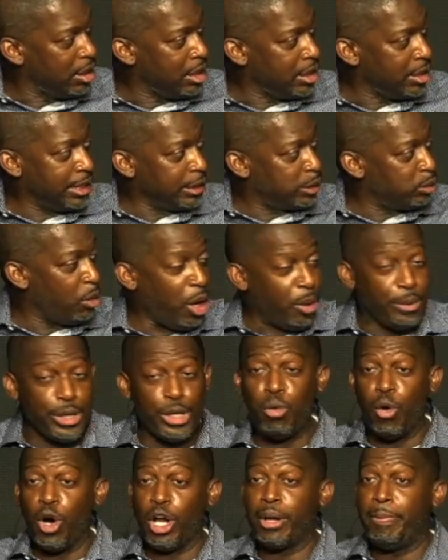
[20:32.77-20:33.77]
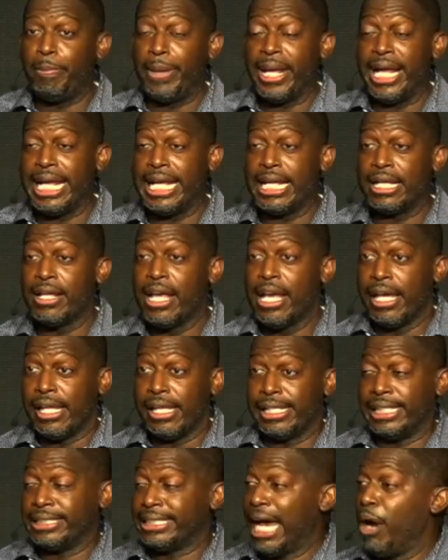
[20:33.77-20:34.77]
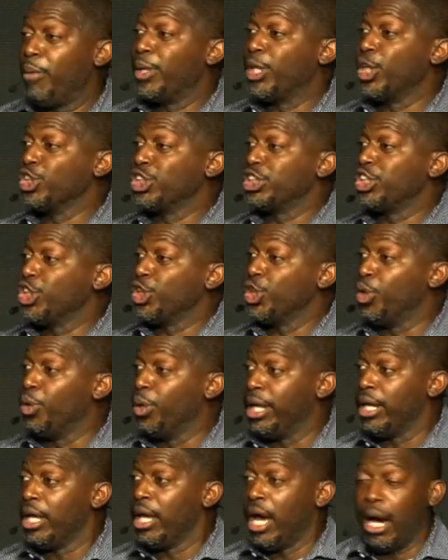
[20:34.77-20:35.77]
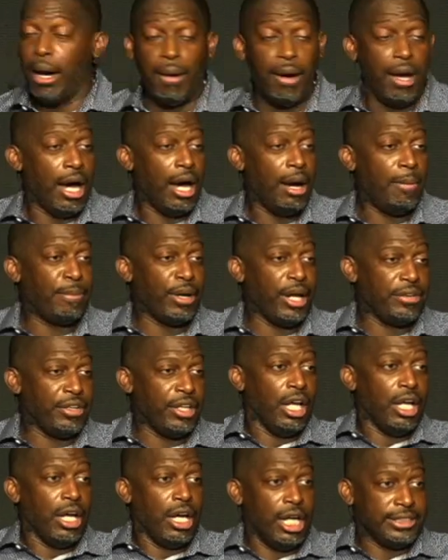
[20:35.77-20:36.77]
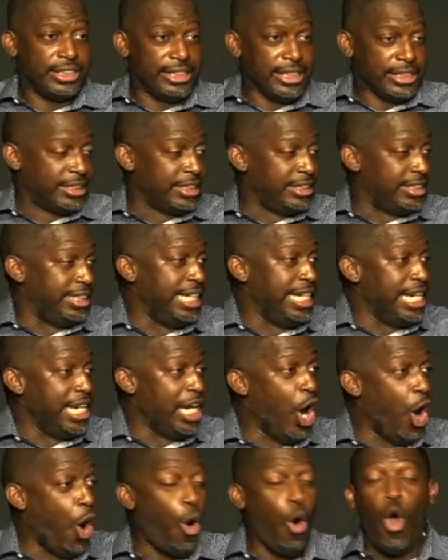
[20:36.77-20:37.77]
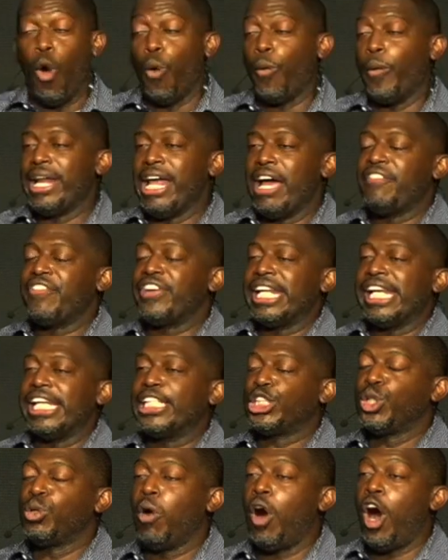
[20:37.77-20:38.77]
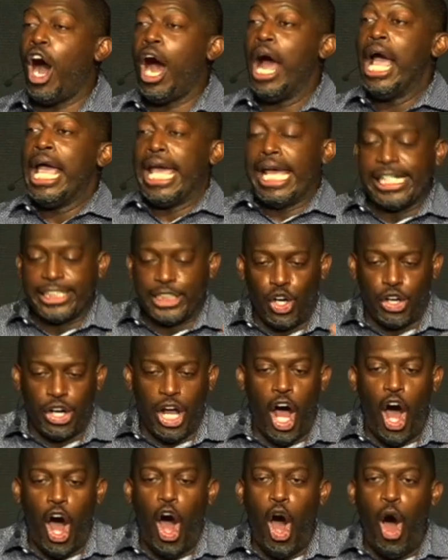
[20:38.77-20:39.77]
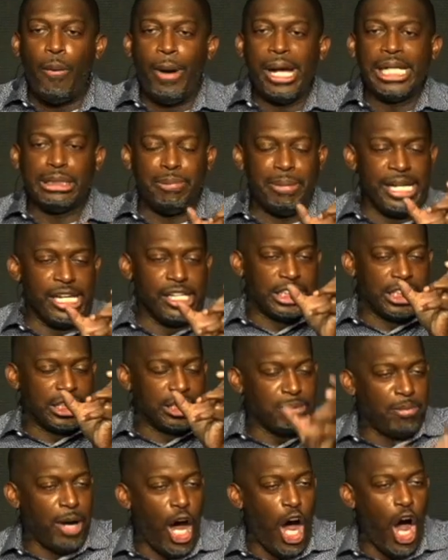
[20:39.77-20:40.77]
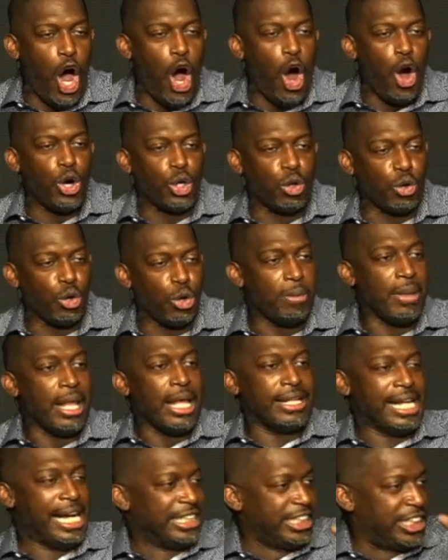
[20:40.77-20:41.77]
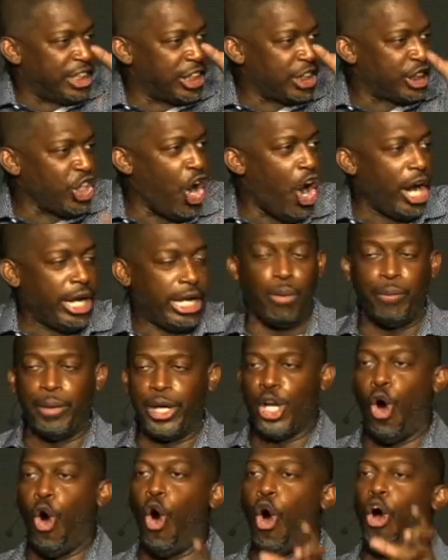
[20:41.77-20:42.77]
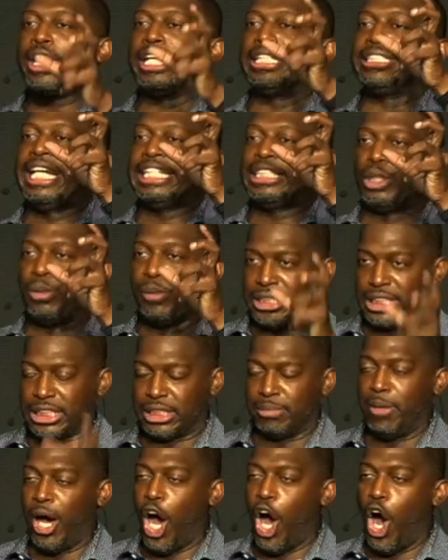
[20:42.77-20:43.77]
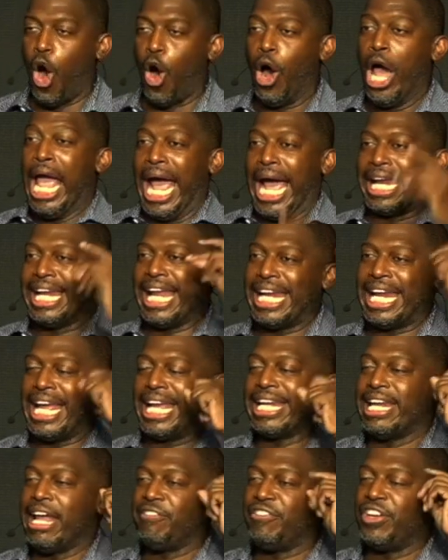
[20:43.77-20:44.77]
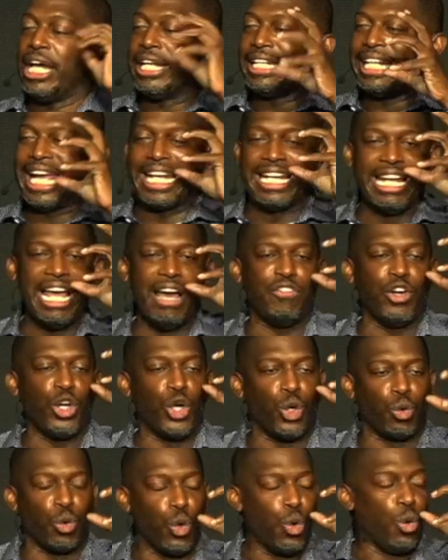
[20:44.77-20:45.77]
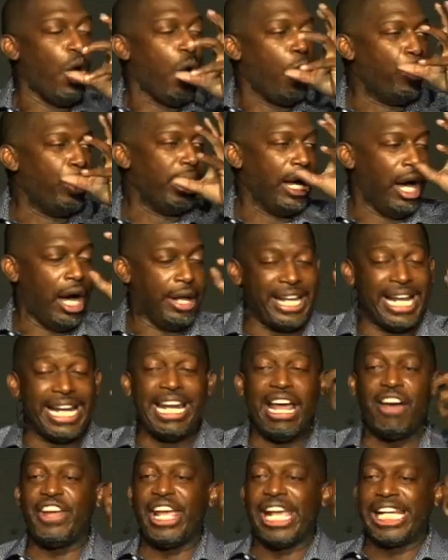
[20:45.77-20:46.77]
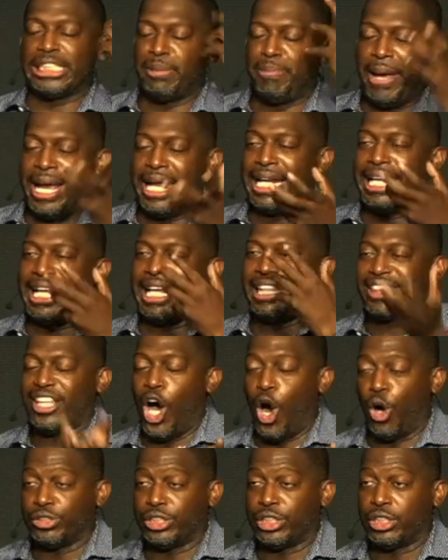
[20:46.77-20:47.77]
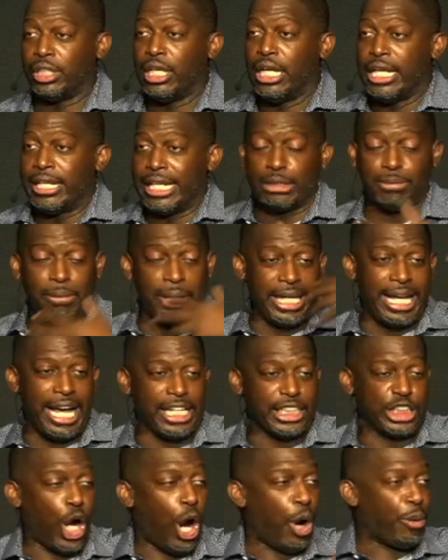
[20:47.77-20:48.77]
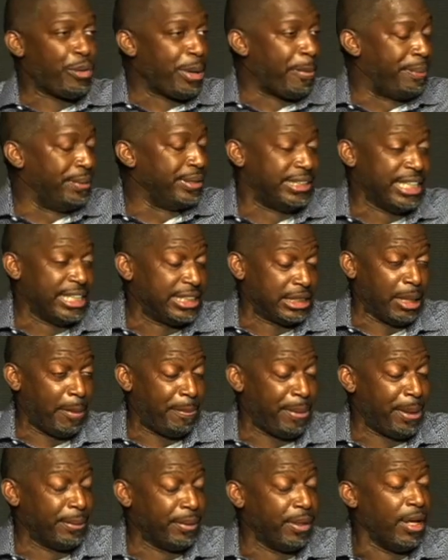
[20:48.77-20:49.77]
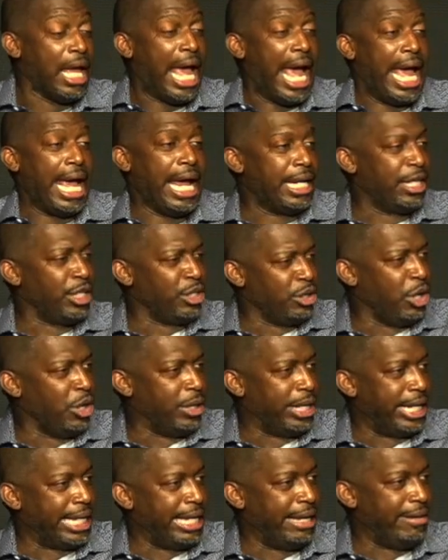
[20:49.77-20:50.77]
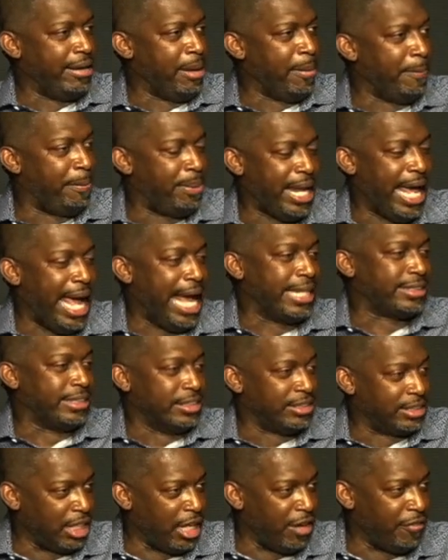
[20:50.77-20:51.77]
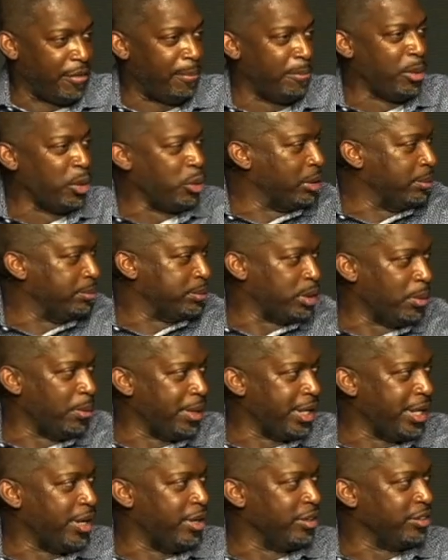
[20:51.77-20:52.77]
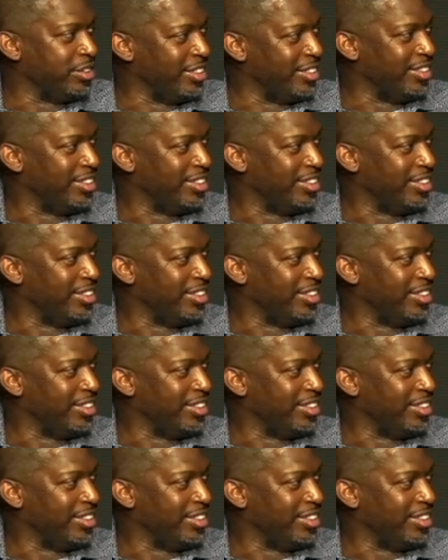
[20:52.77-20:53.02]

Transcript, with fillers: This is what we want to be. This is how we used to do it, uh, uh, brother, uh, sister, CEO, whatever it is you are. It's going to always be a small group that started when the organization was small, and they, they never they never grew. With, they never expanded their thoughts. That's why you got to start repositioning people and, and, you and get them plaques and stuff and move them somewhere else.